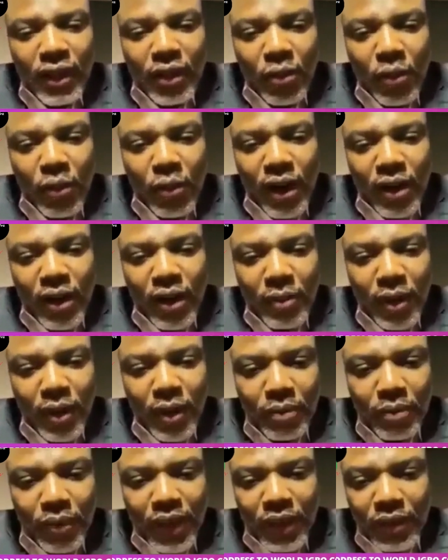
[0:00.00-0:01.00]
We are
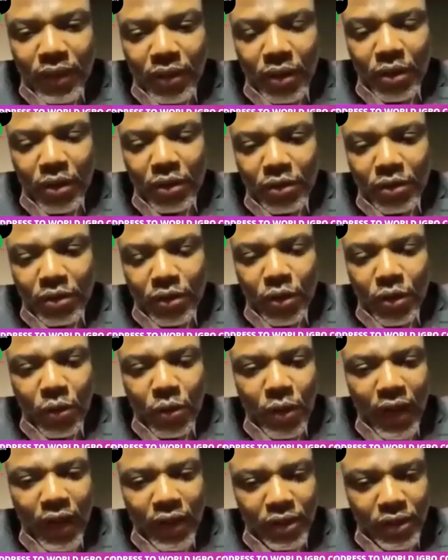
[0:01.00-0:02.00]
remembering those who
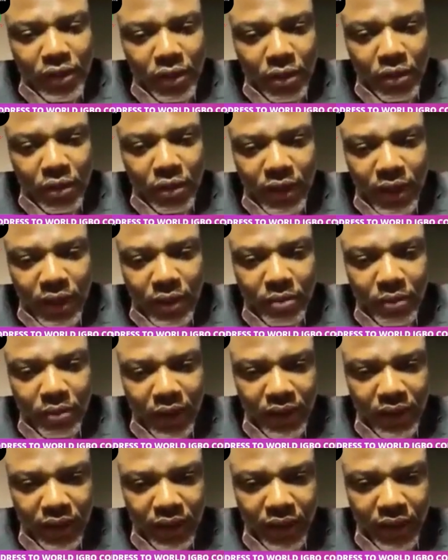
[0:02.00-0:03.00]
were slaughtered and
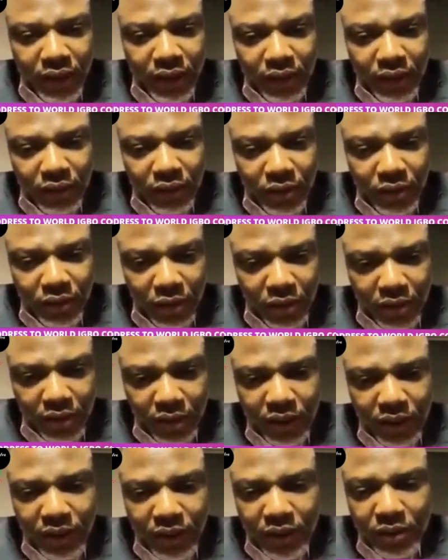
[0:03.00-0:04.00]
massacred
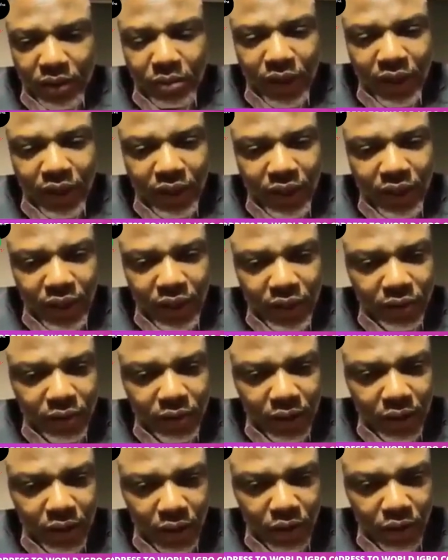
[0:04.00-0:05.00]
unjustly by the
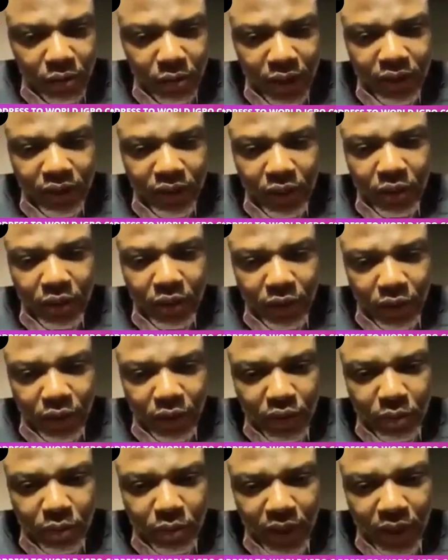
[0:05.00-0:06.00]
Nigerian government and, of
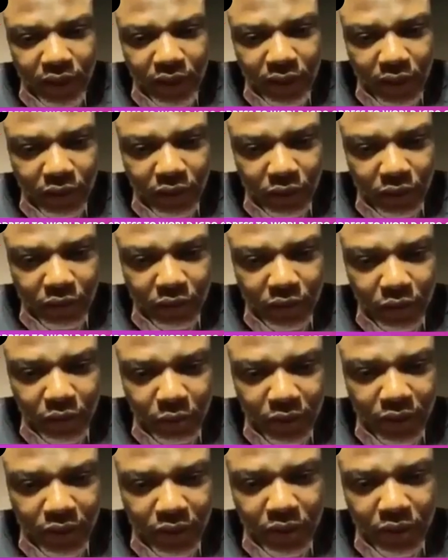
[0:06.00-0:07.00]
course, by extension, the
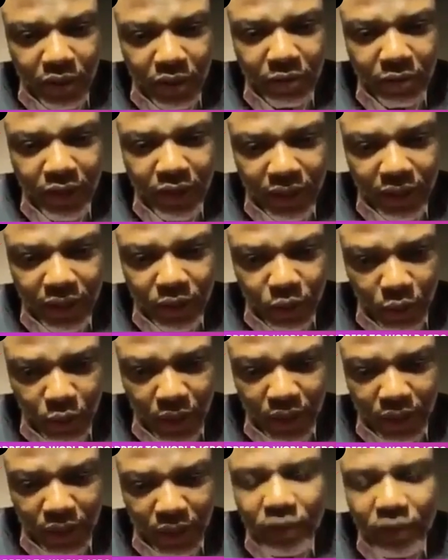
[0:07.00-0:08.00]
British government as
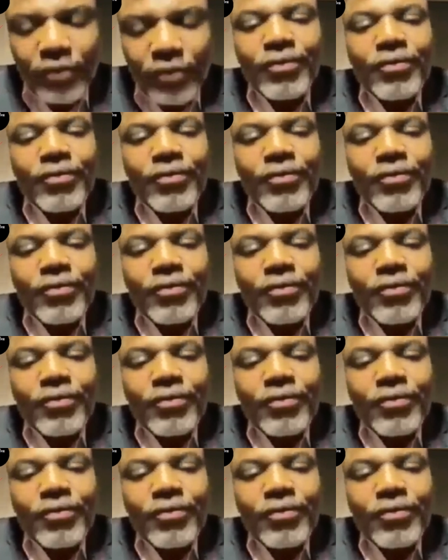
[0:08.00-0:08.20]
well.